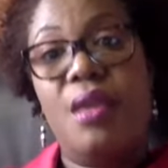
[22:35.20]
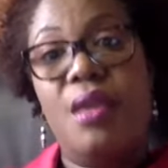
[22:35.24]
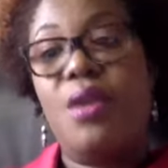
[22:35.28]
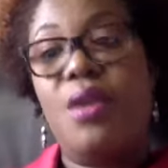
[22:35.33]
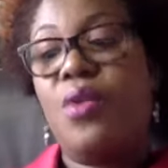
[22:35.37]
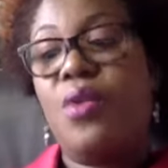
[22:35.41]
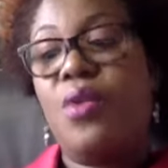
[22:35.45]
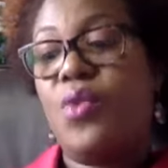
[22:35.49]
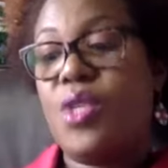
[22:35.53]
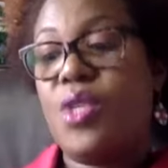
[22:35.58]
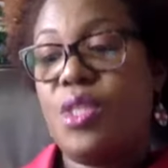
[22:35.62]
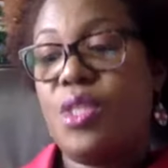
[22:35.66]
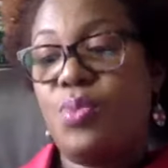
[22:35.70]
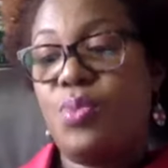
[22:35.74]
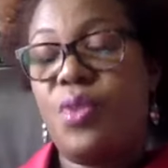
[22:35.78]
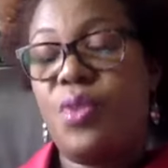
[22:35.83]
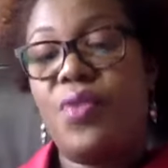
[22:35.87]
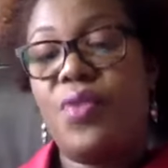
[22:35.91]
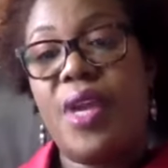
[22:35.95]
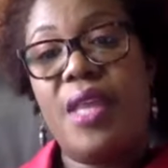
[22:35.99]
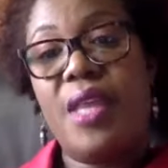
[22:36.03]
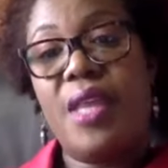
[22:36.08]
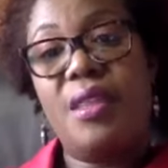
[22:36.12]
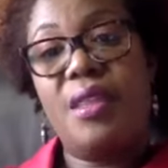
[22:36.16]
was to
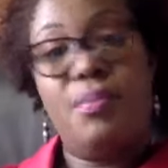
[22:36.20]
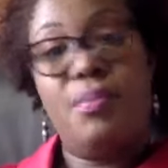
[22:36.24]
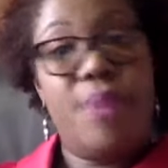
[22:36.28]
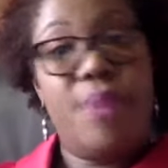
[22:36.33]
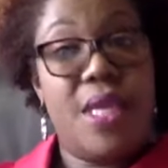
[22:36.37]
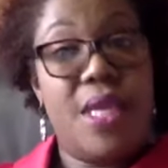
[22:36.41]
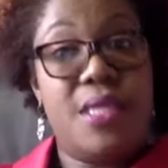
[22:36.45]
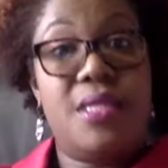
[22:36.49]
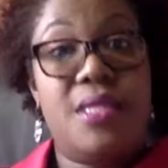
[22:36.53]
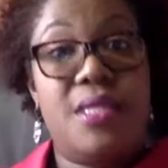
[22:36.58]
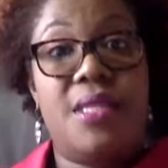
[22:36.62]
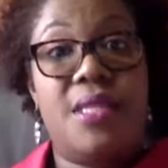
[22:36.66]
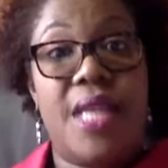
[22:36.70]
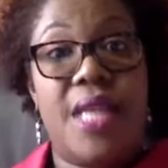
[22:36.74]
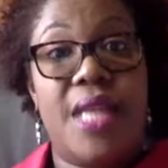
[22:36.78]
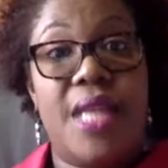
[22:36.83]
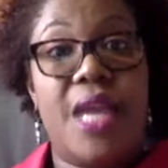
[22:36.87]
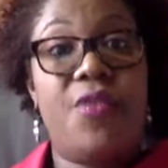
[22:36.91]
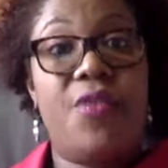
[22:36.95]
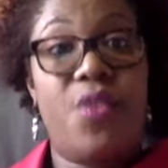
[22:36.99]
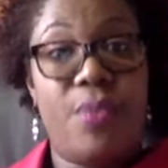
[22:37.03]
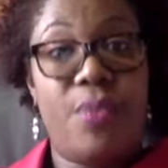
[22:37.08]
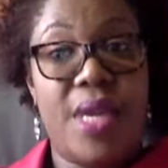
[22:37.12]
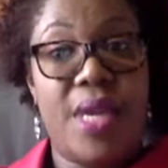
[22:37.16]
provide the best life
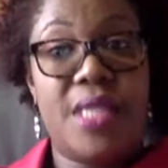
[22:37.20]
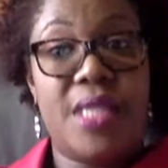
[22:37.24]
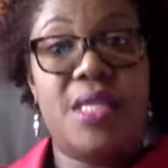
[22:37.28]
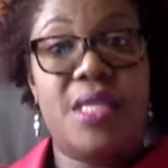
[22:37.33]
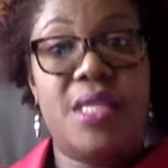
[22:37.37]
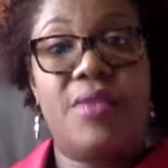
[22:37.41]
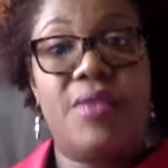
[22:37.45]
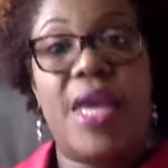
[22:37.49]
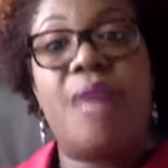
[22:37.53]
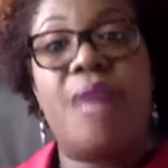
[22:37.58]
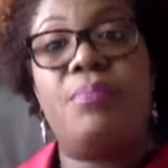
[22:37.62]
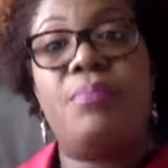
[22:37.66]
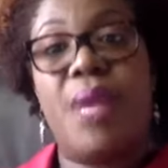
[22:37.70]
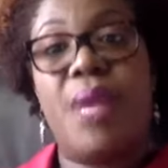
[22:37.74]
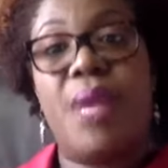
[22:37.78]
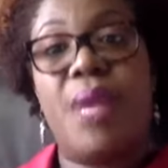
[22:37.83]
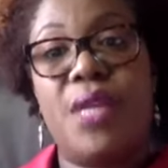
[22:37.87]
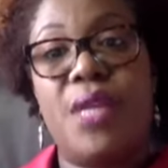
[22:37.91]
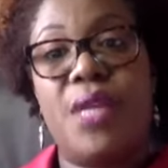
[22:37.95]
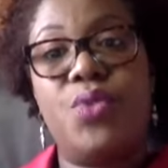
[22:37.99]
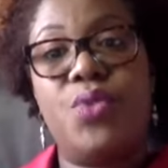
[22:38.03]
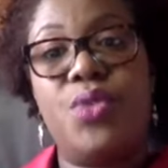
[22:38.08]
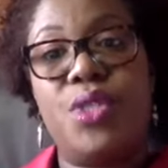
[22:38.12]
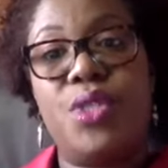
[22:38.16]
for myself and my
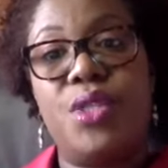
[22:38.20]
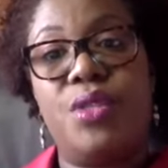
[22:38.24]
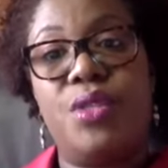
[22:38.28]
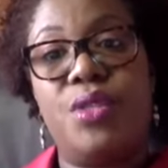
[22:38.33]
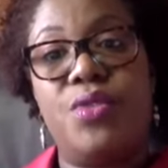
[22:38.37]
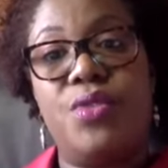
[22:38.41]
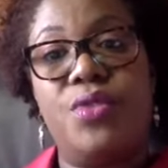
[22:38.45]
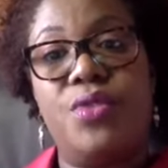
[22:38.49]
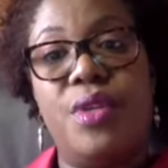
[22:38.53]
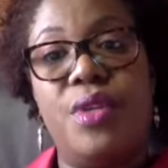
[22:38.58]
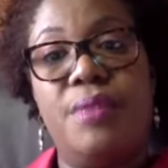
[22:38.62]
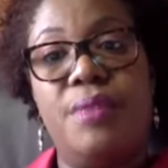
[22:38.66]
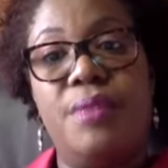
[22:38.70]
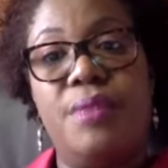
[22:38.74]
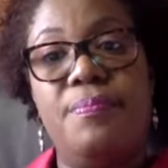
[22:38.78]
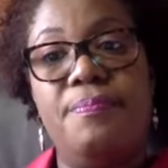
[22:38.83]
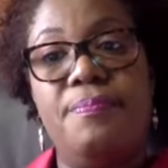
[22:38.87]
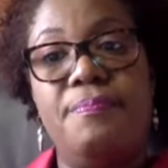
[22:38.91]
2 children.